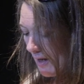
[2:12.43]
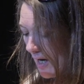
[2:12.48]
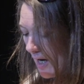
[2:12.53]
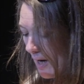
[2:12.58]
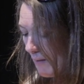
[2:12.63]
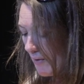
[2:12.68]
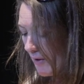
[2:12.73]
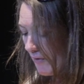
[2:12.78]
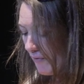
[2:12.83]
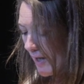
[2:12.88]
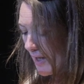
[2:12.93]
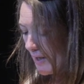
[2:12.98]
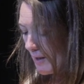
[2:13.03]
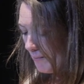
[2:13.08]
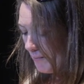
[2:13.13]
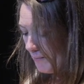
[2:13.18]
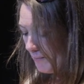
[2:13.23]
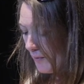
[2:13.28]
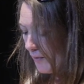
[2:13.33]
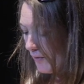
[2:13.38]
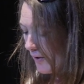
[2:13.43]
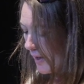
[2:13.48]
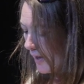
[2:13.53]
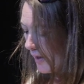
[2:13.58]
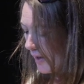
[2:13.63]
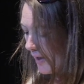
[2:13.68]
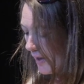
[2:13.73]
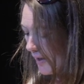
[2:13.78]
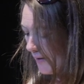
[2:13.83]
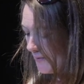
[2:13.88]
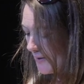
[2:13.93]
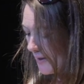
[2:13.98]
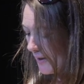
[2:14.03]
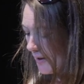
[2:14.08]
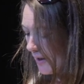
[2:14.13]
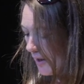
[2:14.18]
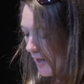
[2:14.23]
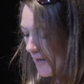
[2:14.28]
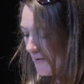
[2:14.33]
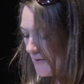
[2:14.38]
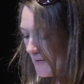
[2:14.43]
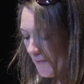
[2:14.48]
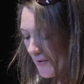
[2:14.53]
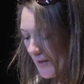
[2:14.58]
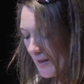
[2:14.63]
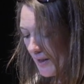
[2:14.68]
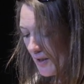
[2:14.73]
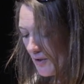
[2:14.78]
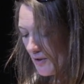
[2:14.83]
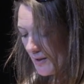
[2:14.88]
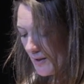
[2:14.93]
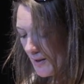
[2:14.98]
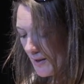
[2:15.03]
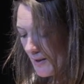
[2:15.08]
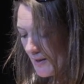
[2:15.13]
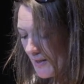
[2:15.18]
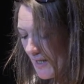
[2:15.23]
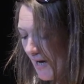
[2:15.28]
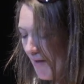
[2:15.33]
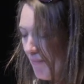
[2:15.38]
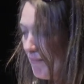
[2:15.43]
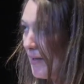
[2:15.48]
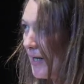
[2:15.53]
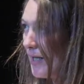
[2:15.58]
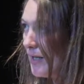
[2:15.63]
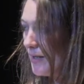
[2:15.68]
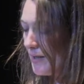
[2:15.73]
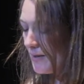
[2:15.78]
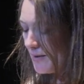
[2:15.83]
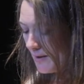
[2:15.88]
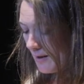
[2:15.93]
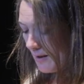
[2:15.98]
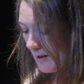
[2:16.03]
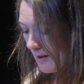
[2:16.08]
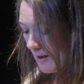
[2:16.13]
and we grade both our lives and the lives of our lieges in Stath Malleus